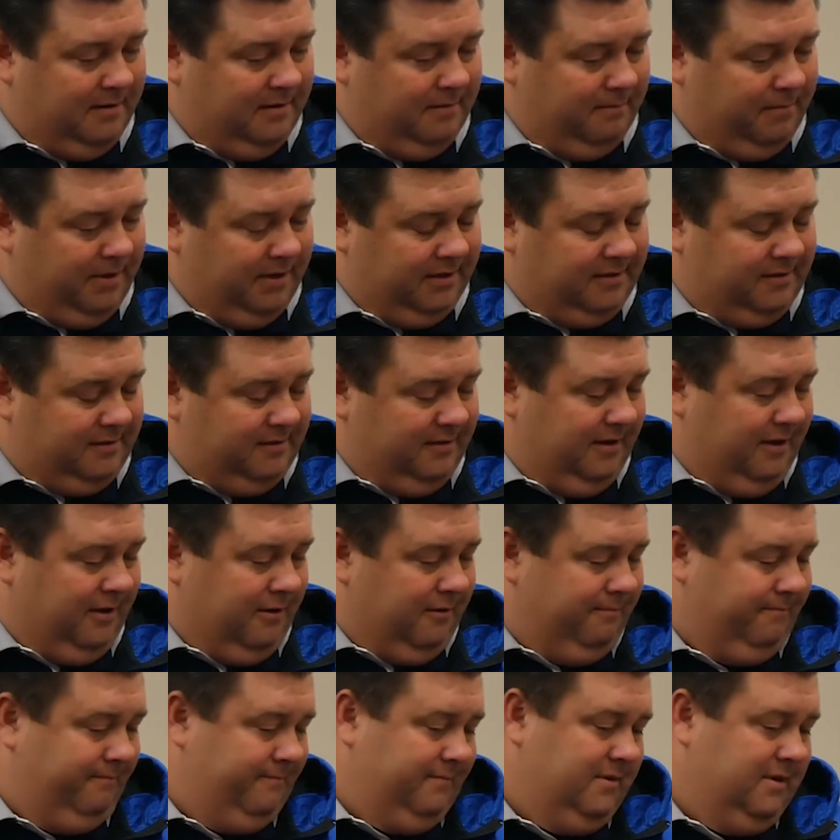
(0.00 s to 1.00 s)
But
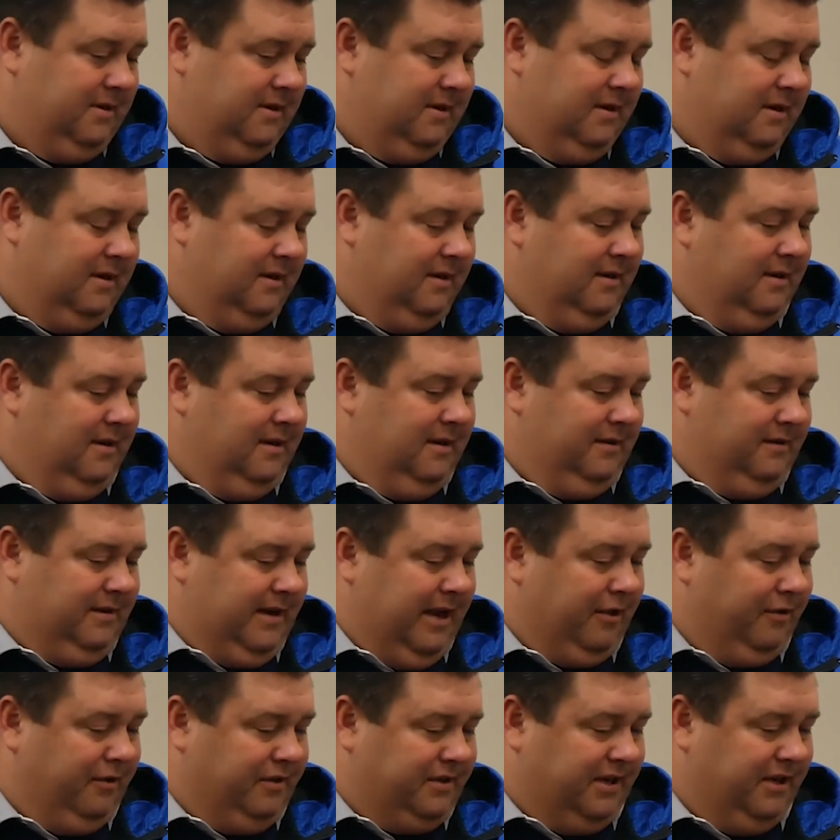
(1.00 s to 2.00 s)

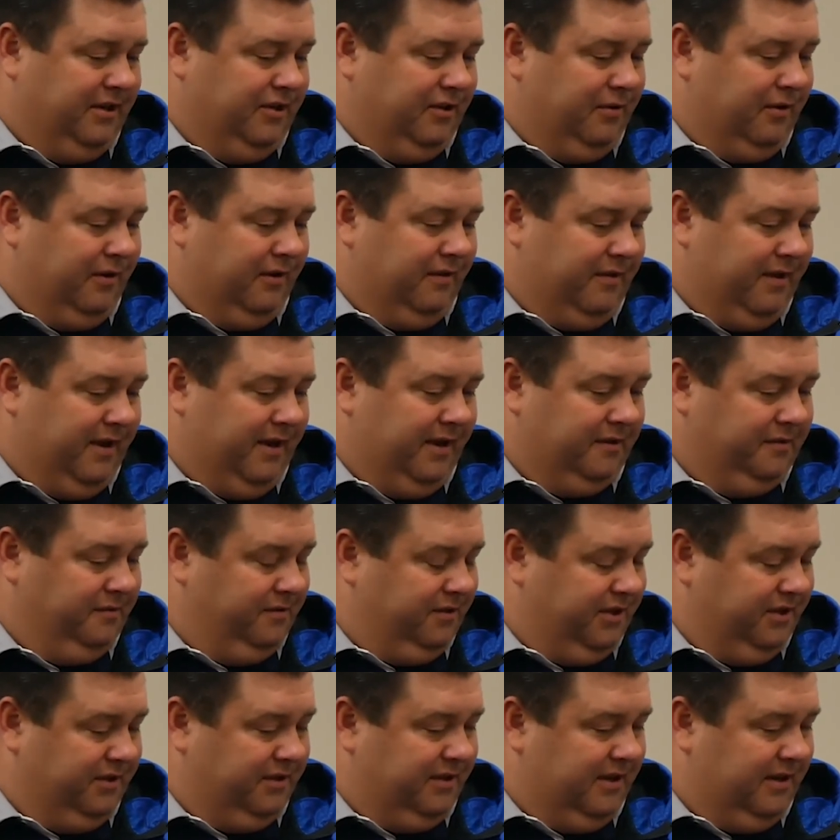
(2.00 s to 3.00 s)
Taylor's going to do her thing.
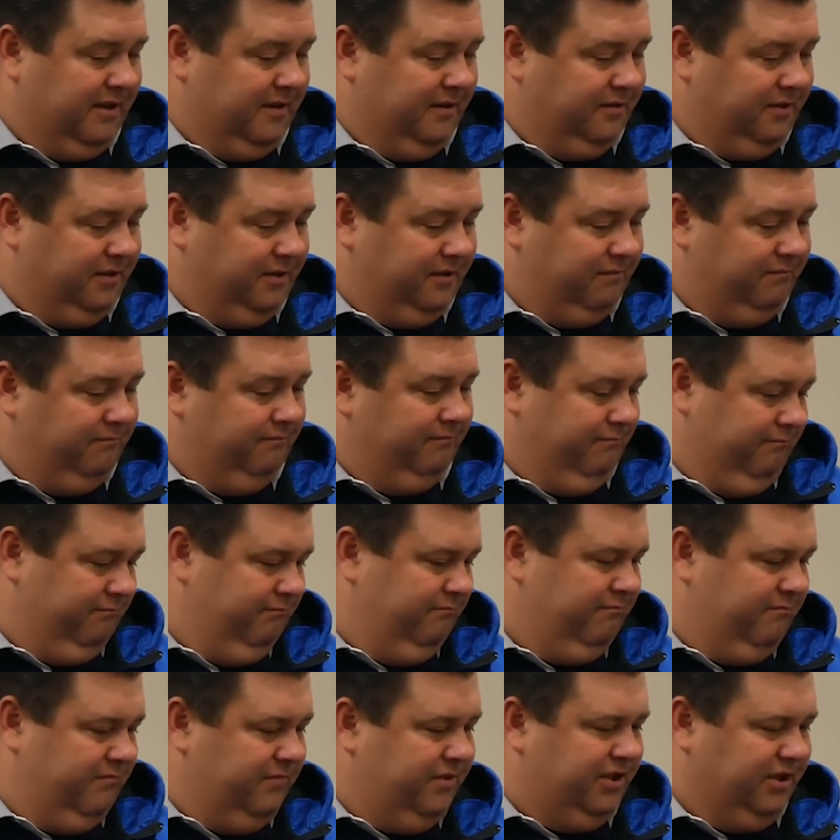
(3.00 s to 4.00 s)
She's a
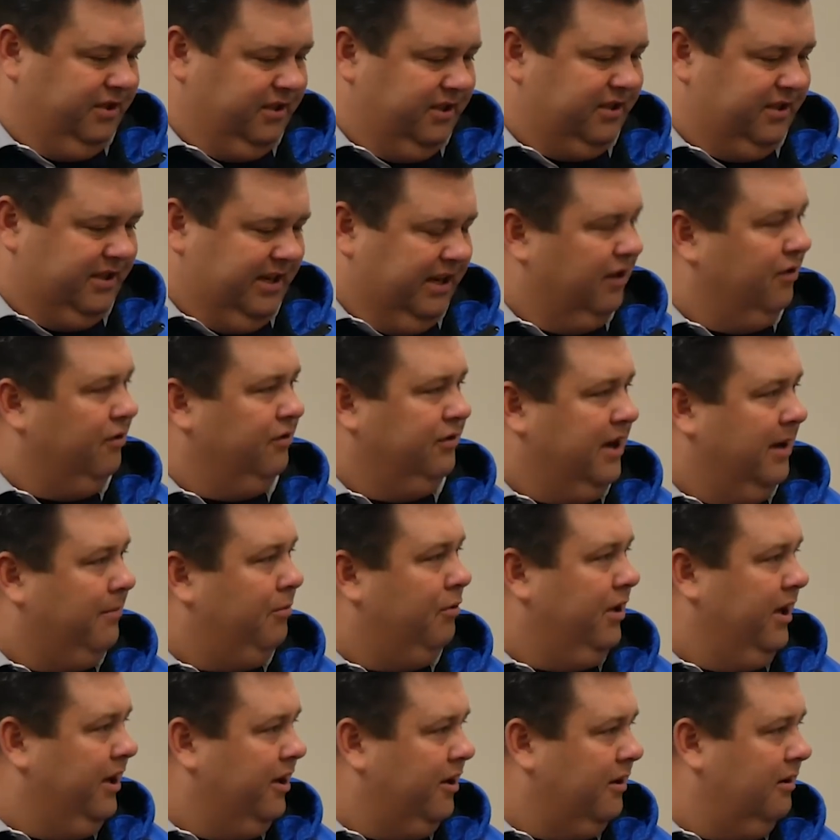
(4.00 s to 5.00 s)
single,
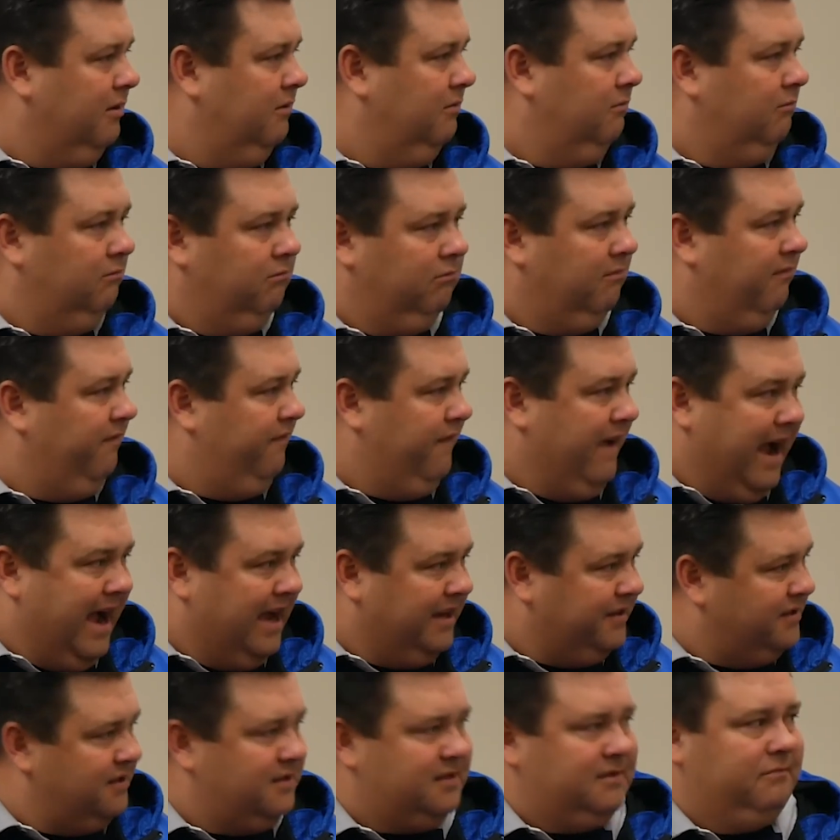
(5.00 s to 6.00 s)
double hitter,
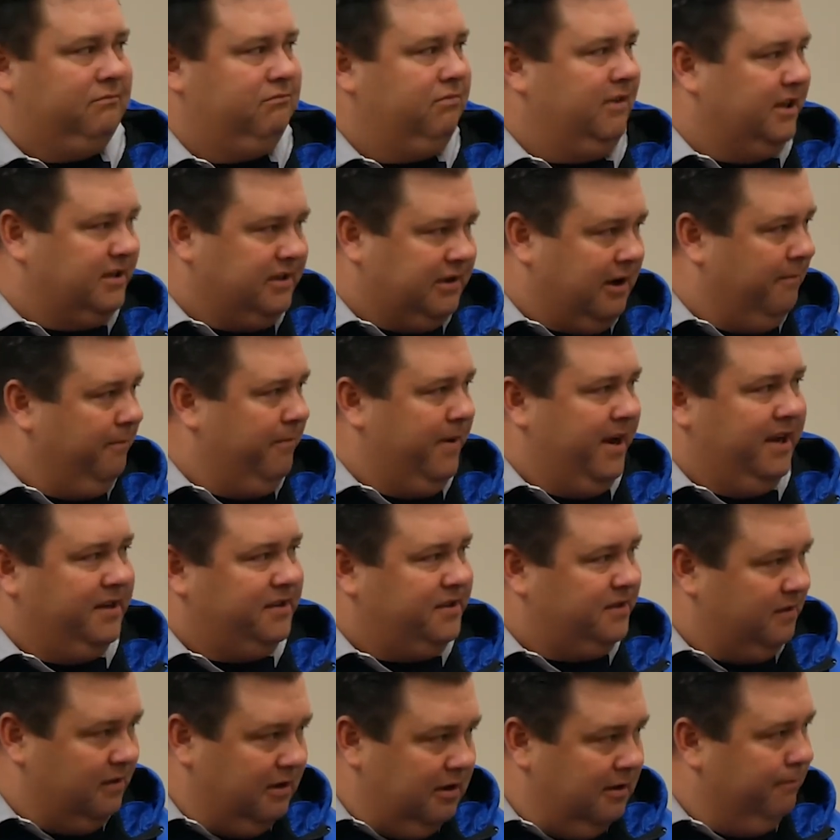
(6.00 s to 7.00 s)
fast, gets on
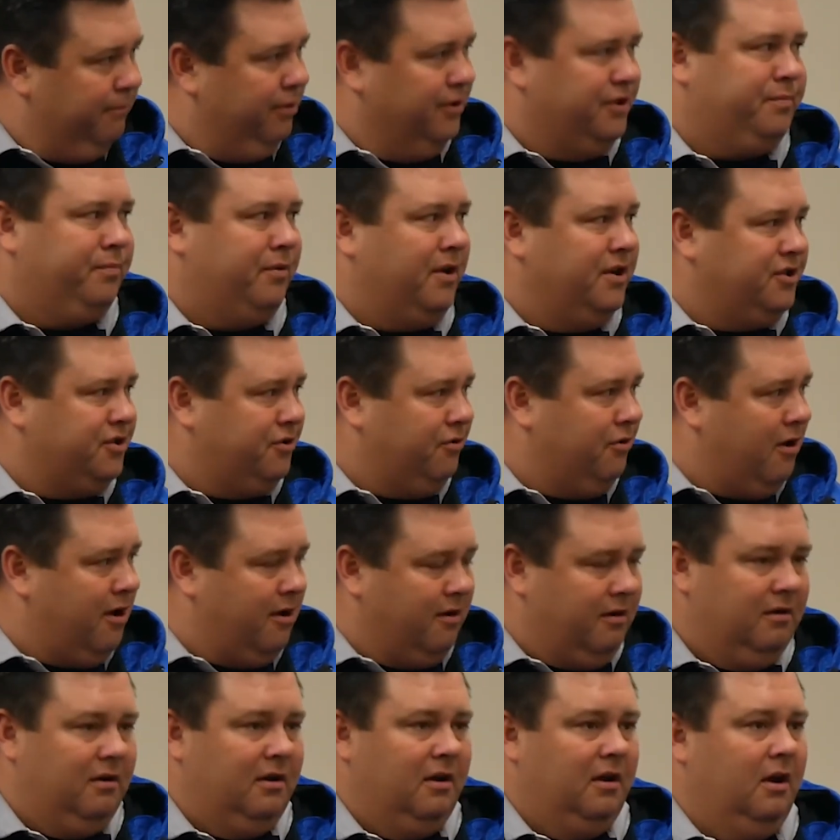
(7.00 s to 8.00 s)
base, puts pressure
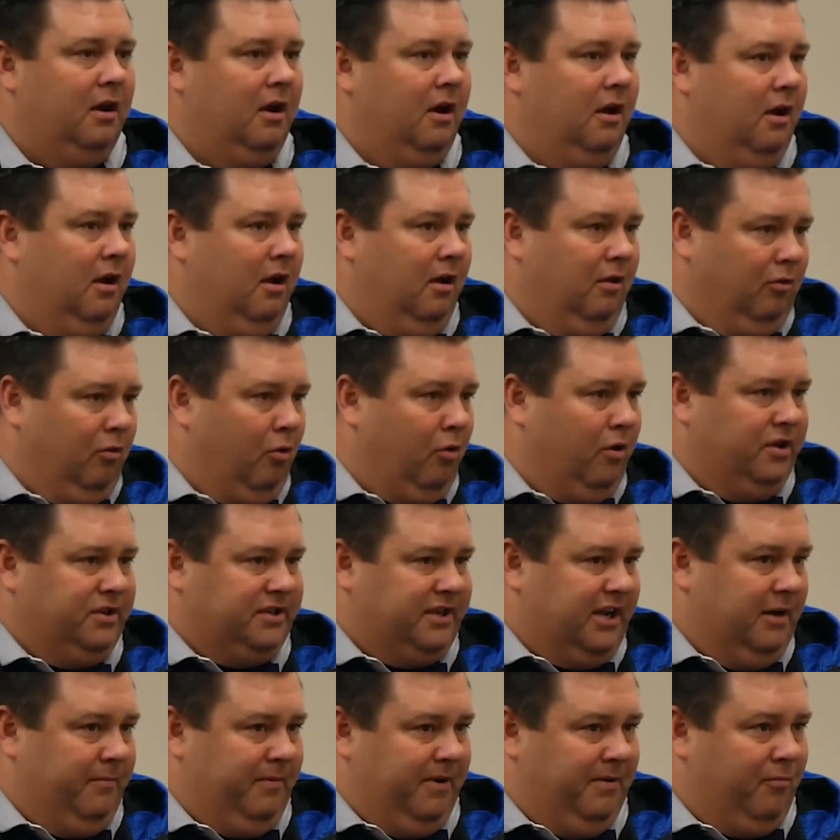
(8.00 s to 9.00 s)
on. Lauren's
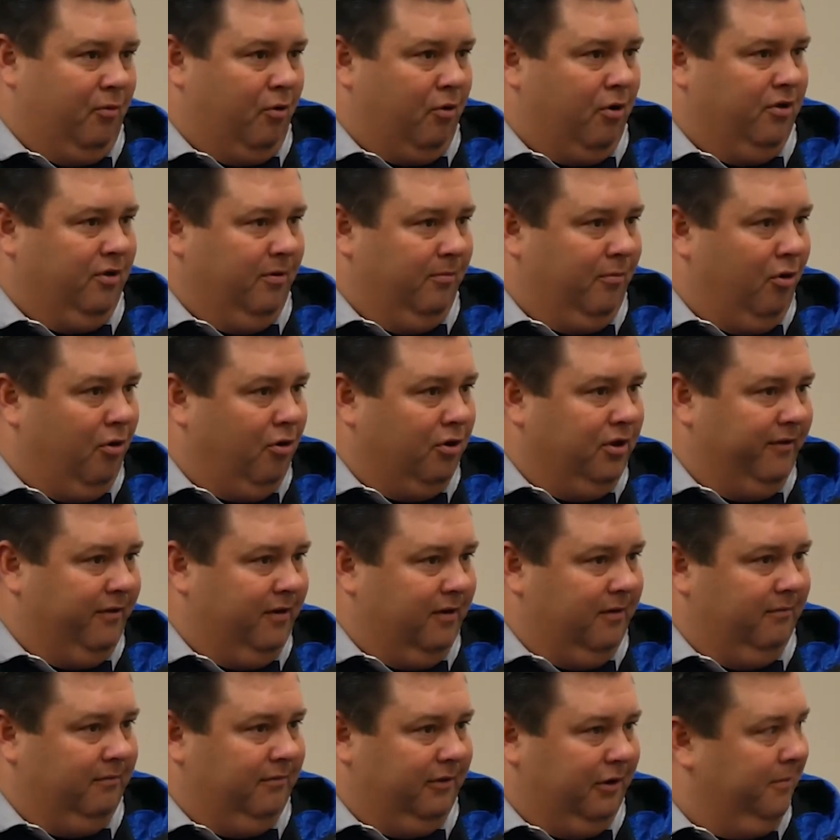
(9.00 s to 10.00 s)
going to be more in the mold of
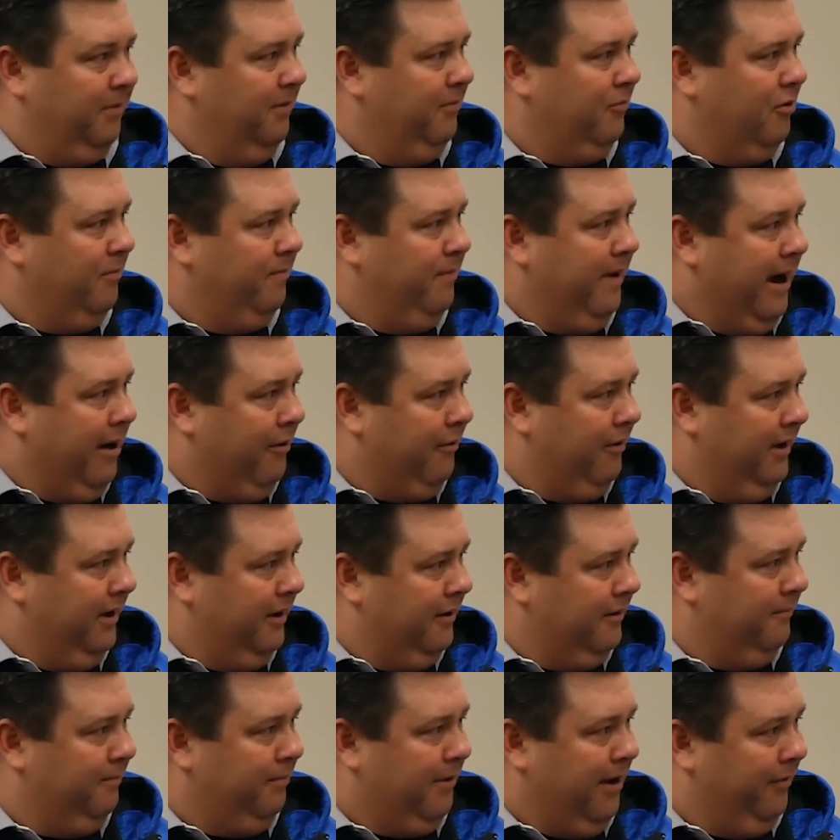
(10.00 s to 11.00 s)
a little bit more power
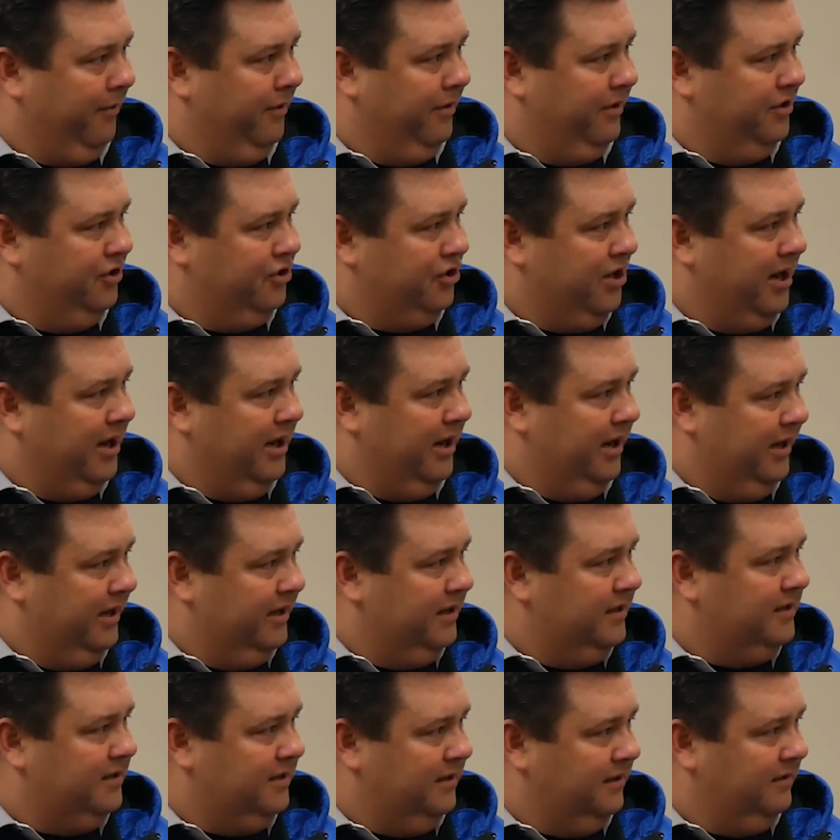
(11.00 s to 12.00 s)
hitter probably than Jenna
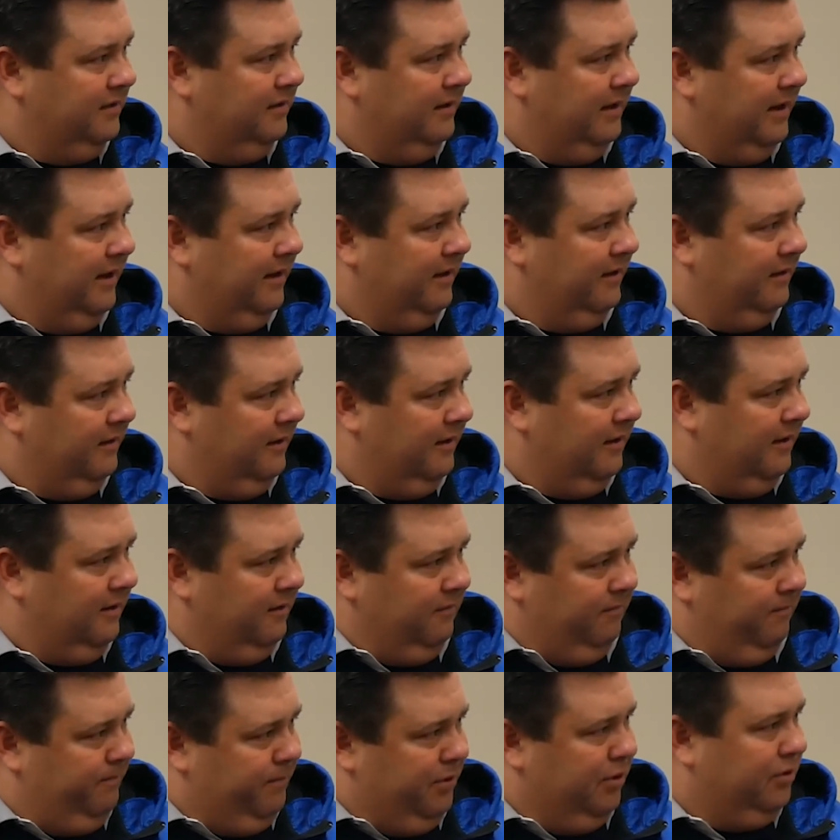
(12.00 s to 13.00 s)
is, and
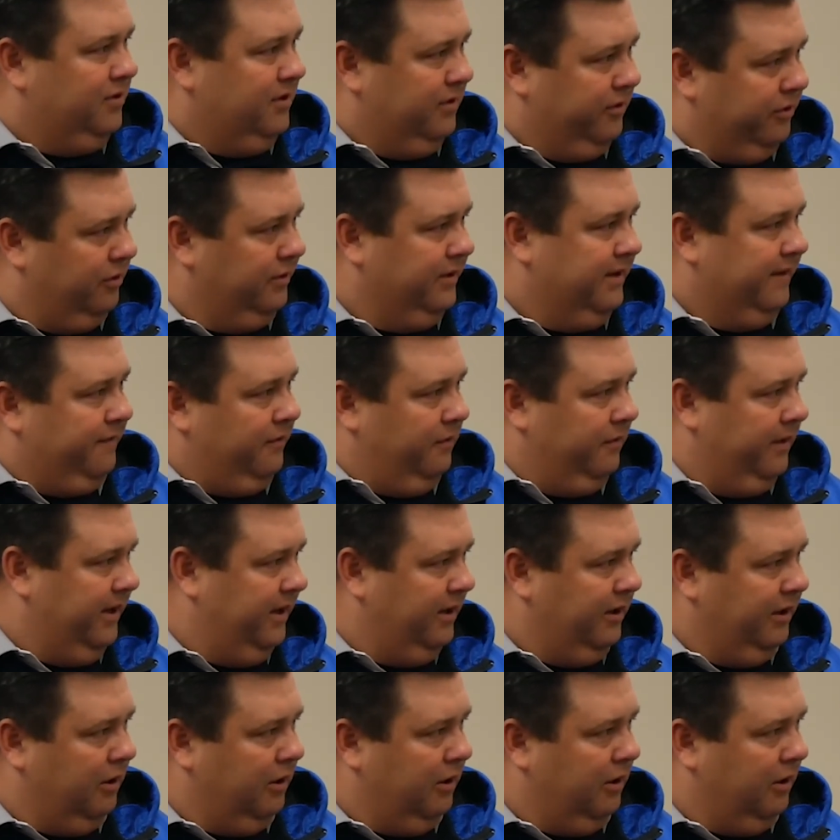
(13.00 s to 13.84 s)
built a little differently,